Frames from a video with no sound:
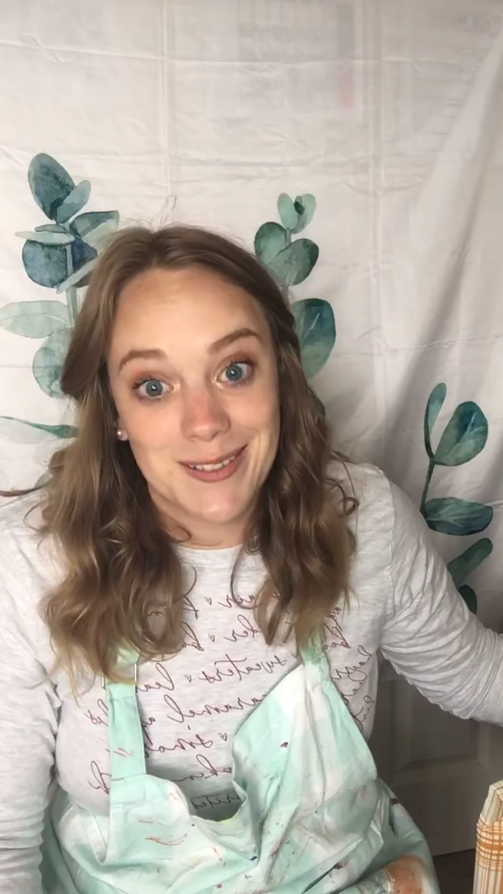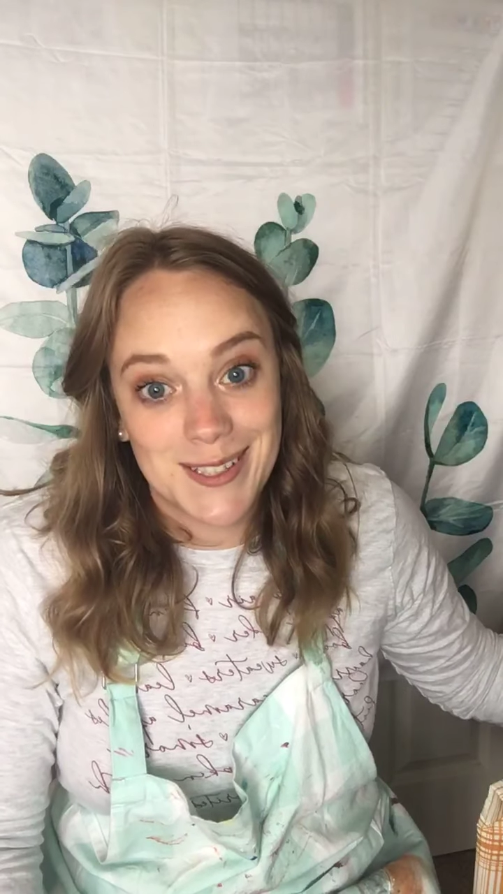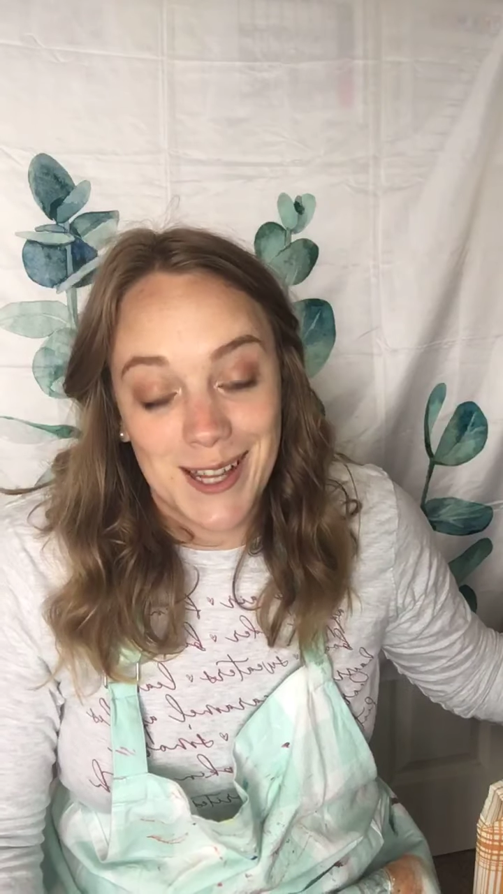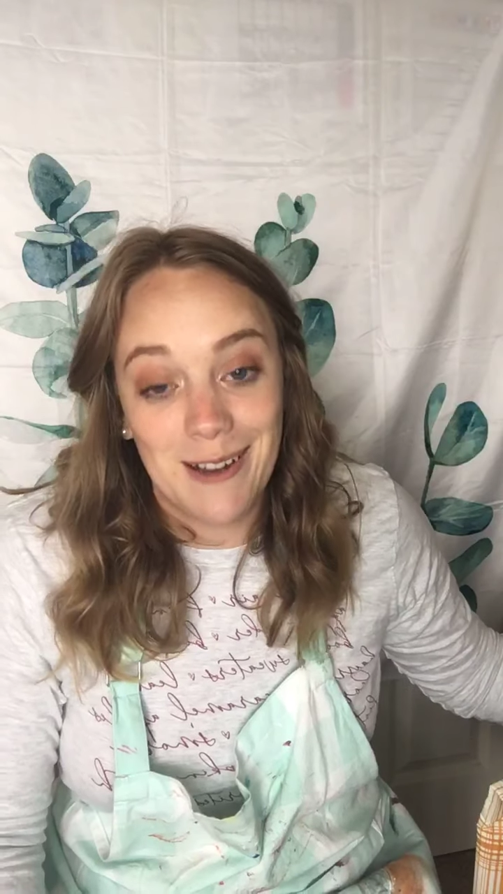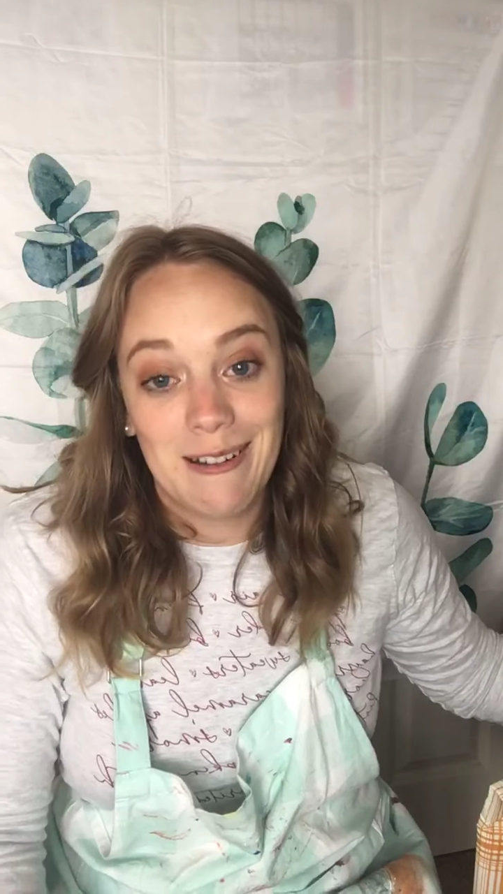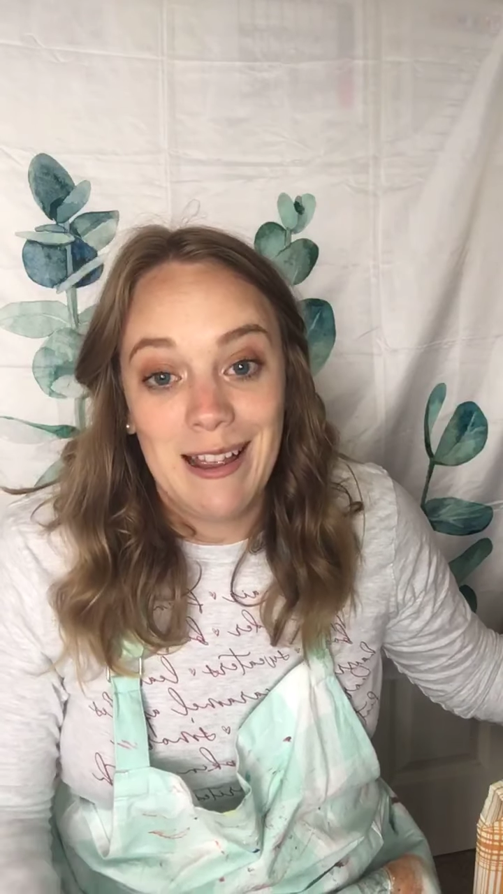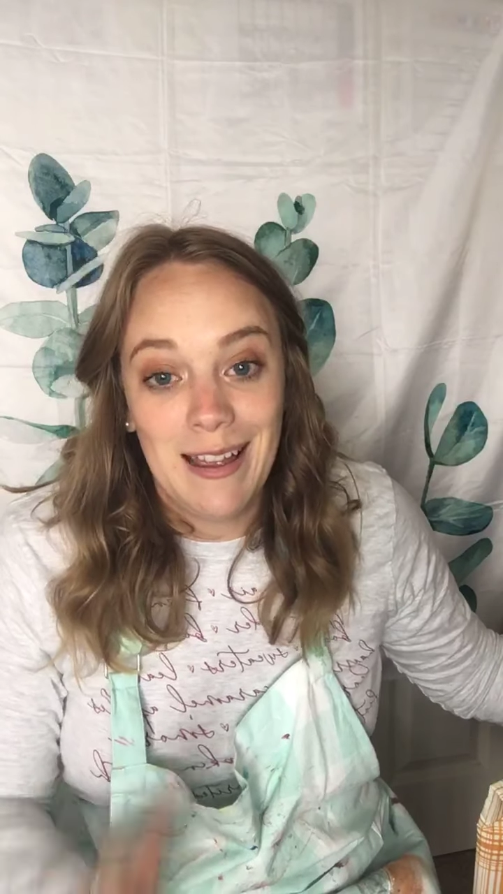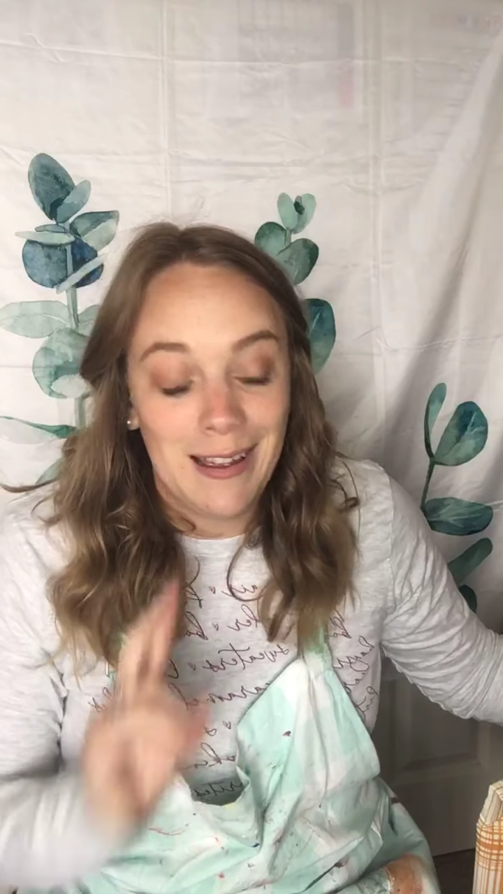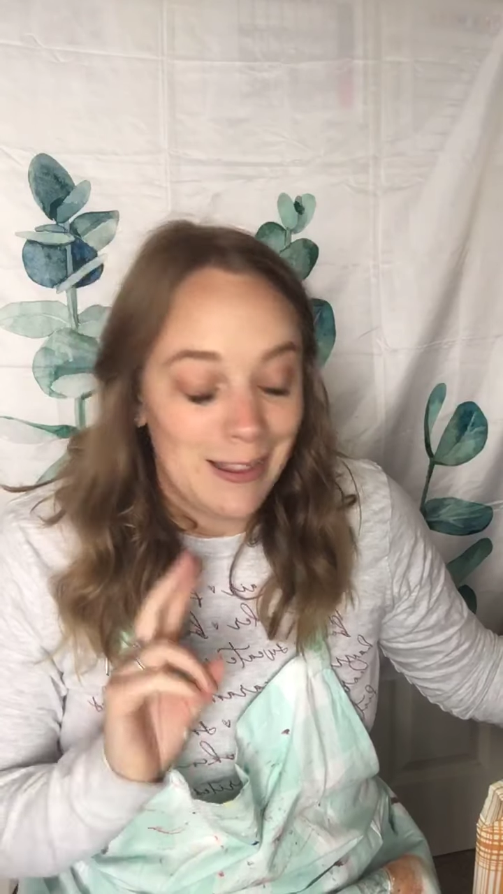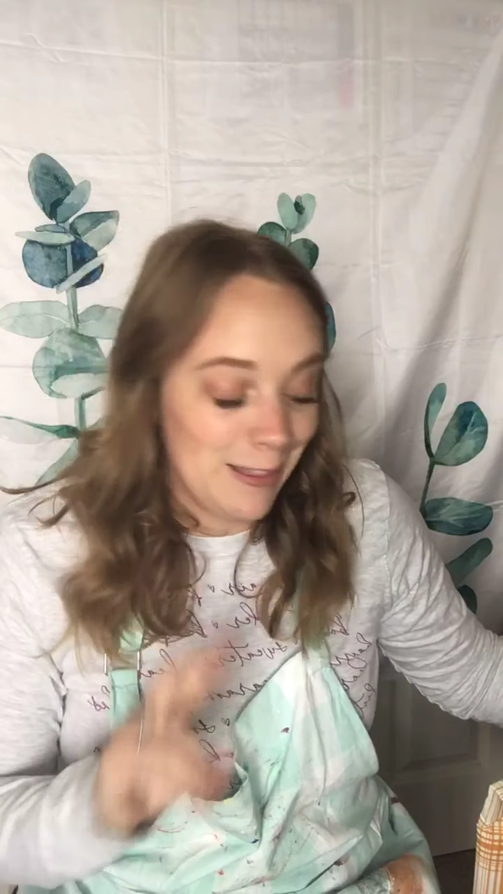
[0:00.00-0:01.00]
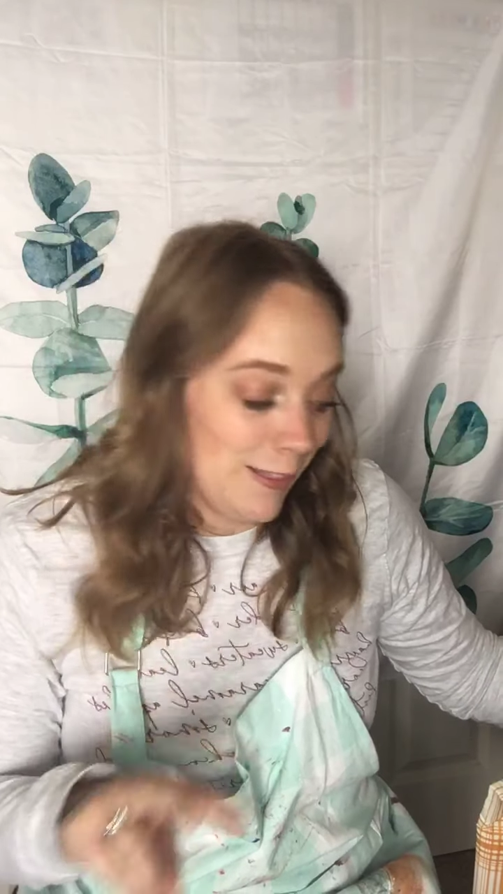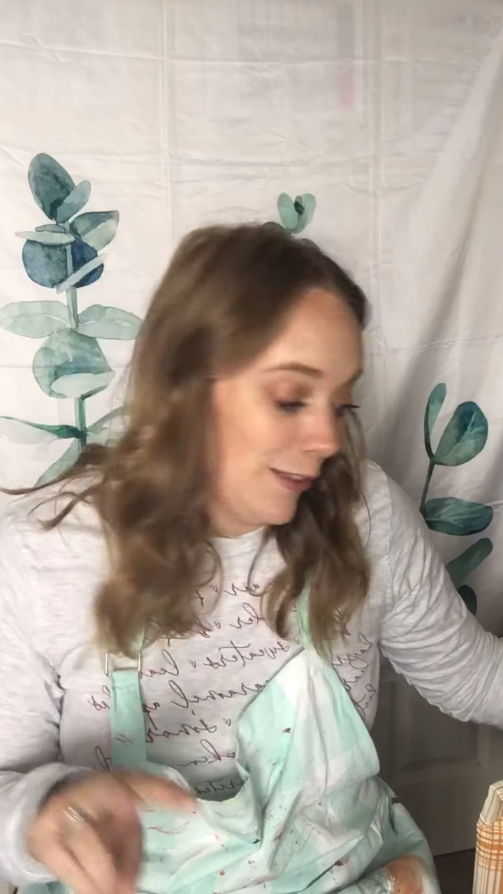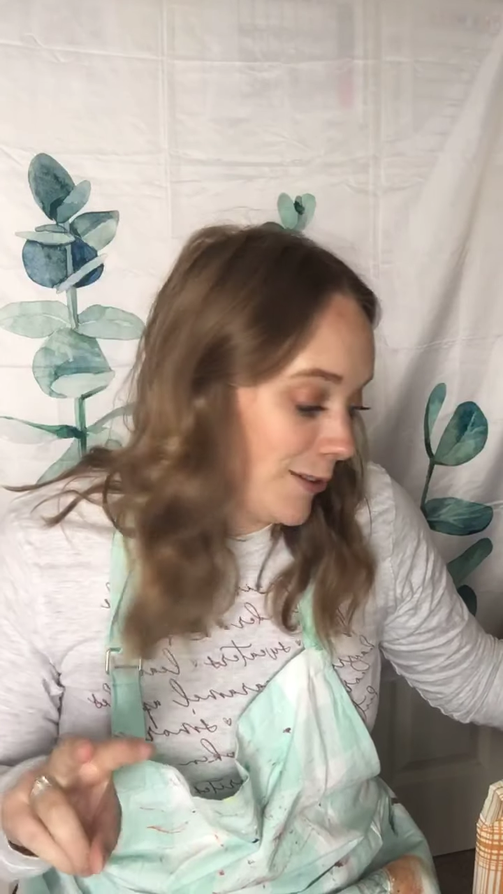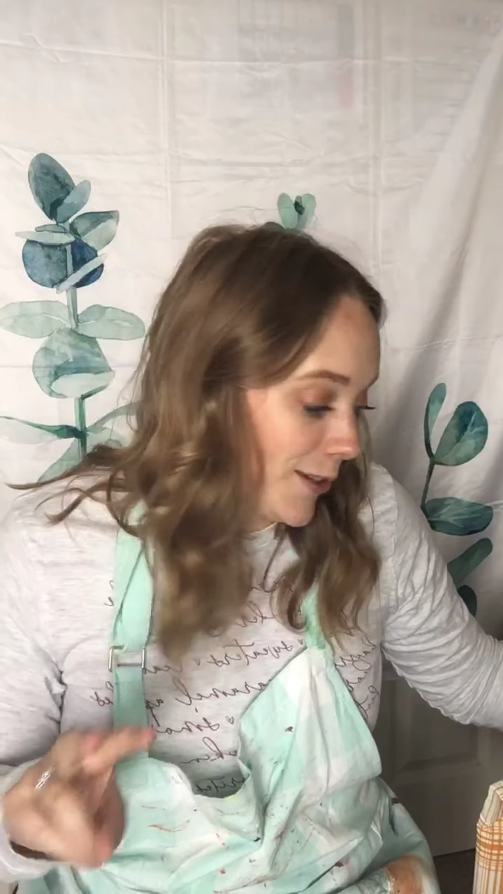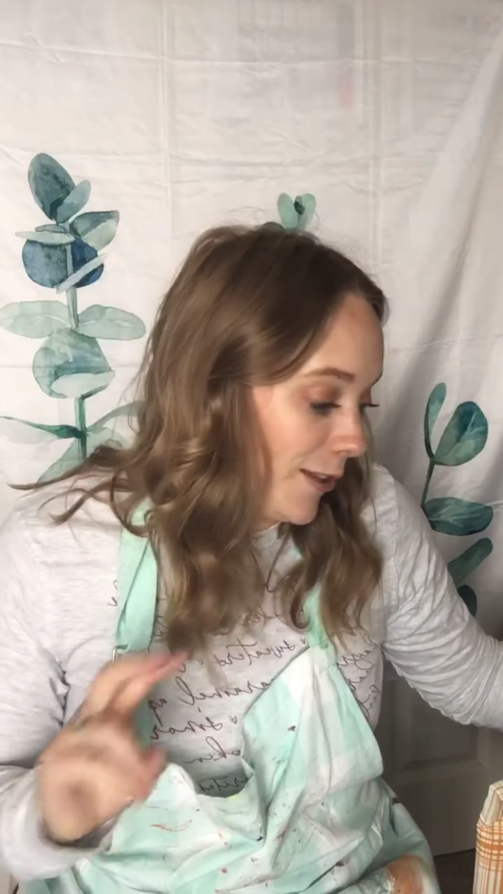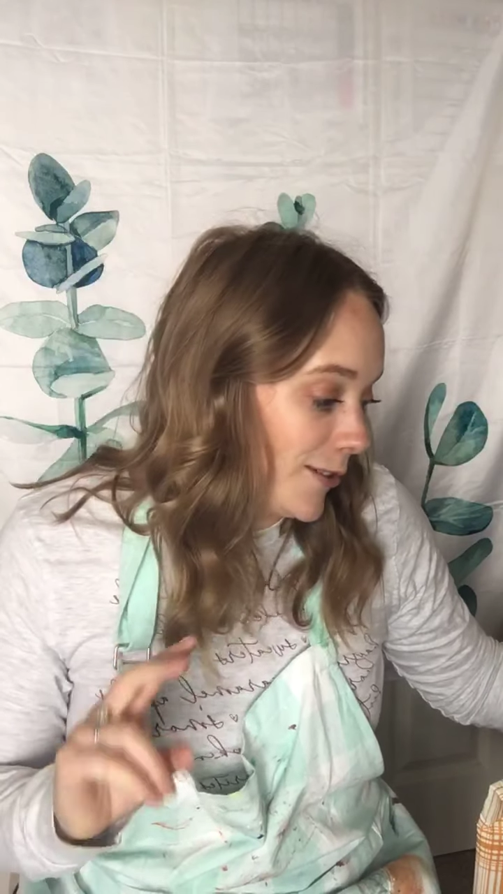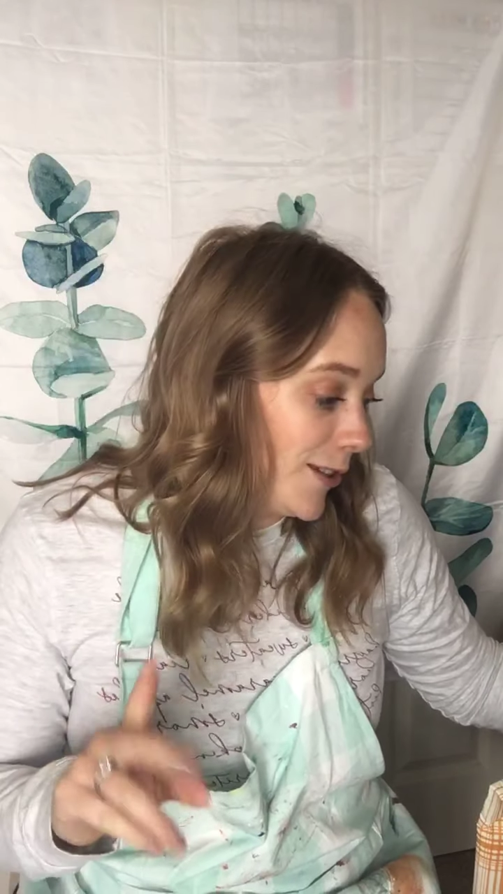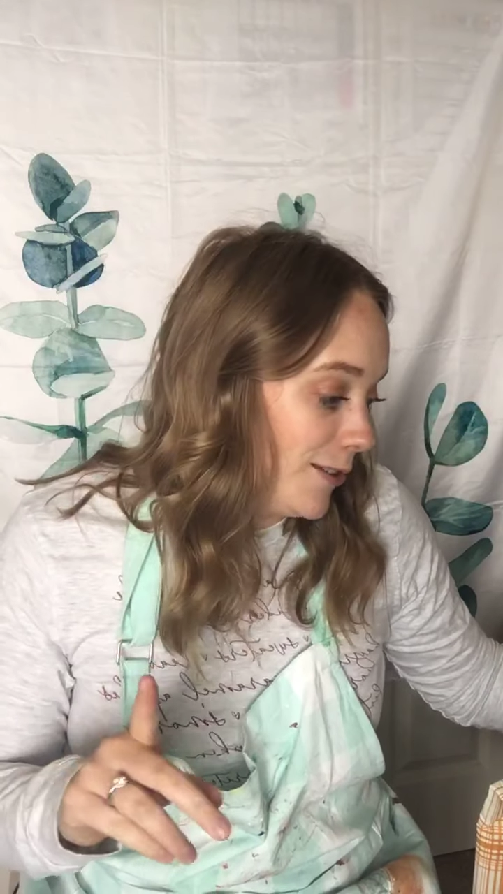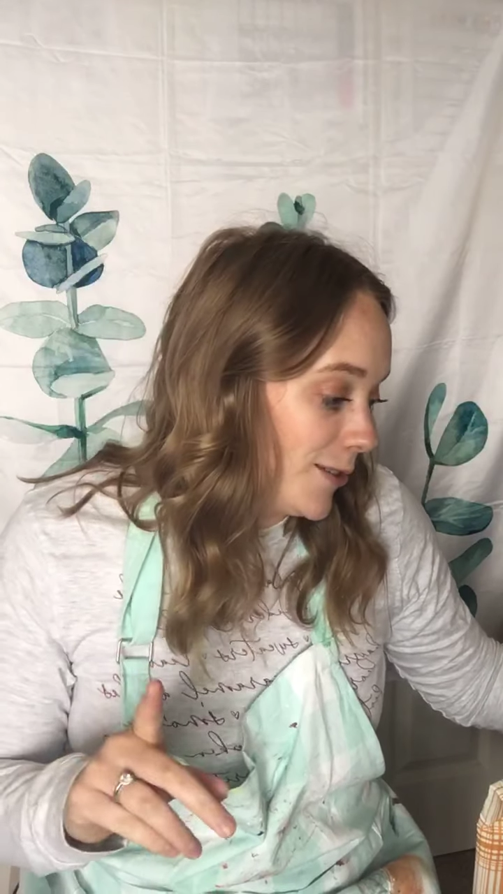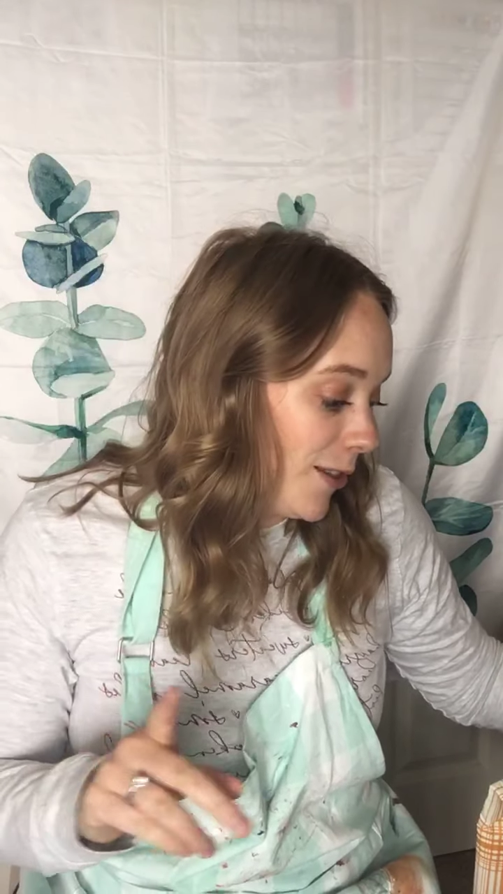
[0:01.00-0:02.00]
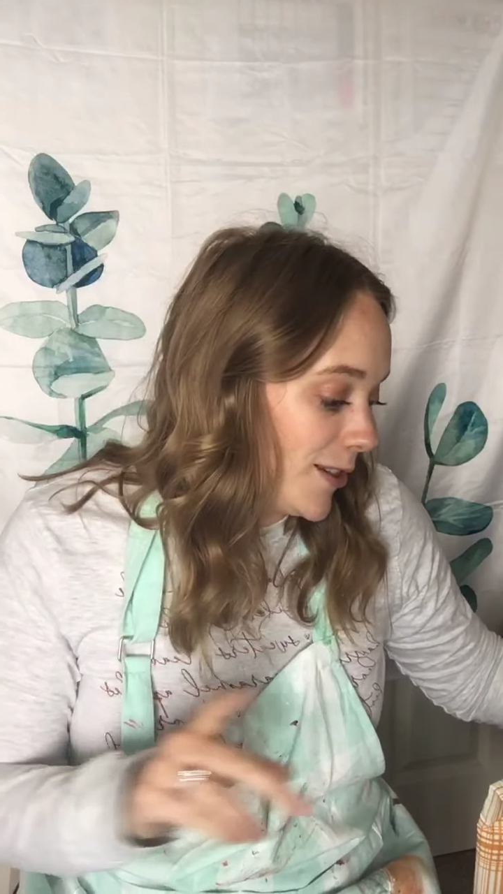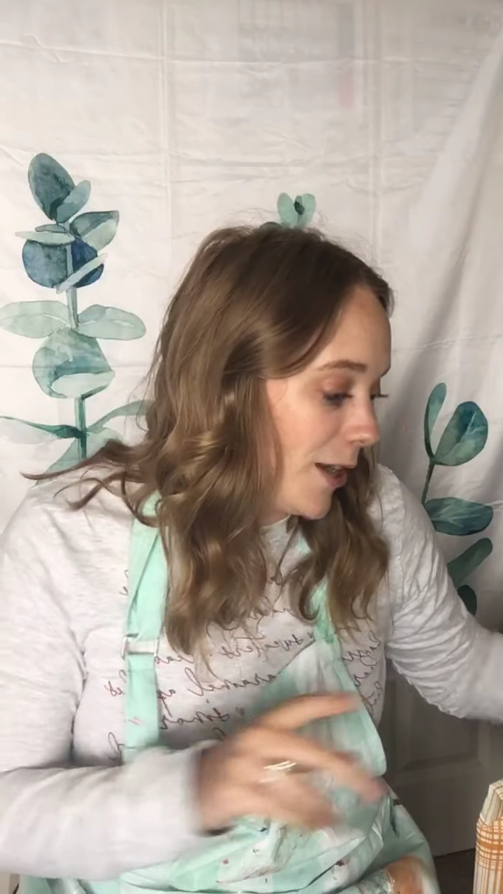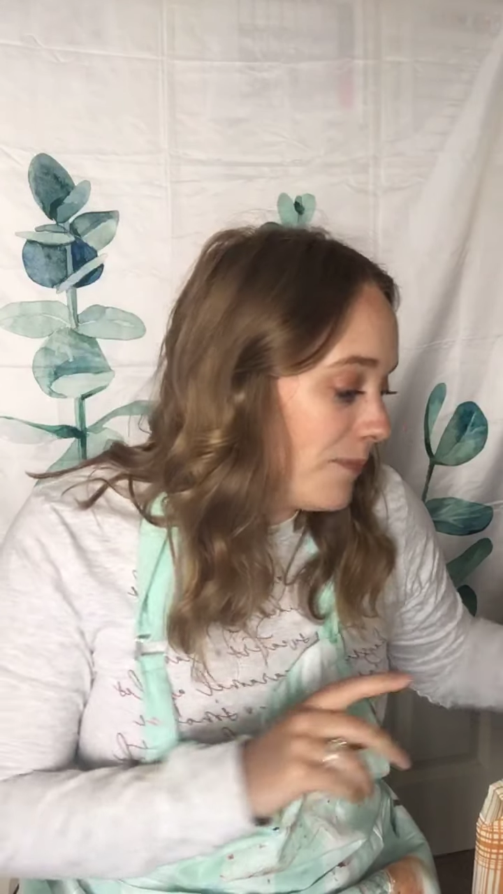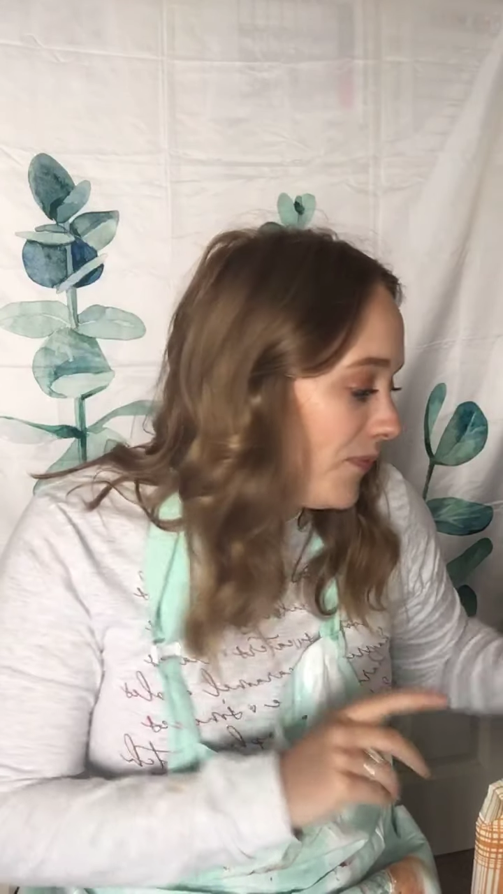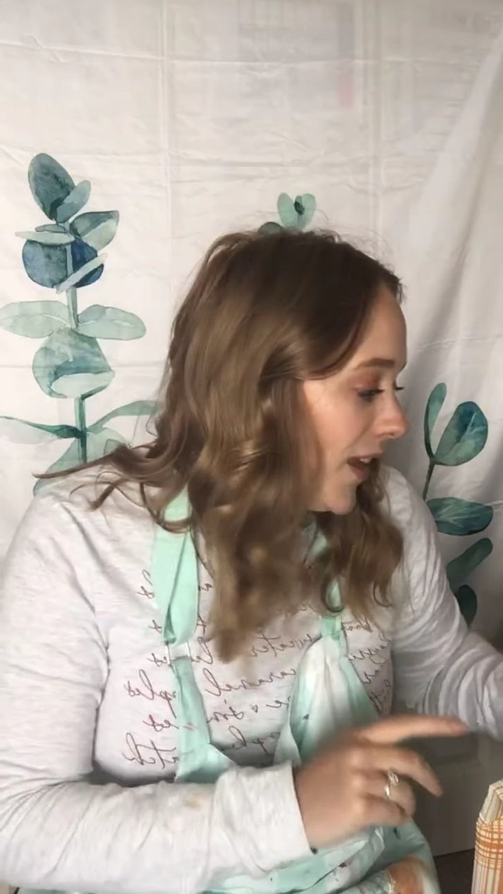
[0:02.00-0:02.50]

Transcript: So those colors I use all the time.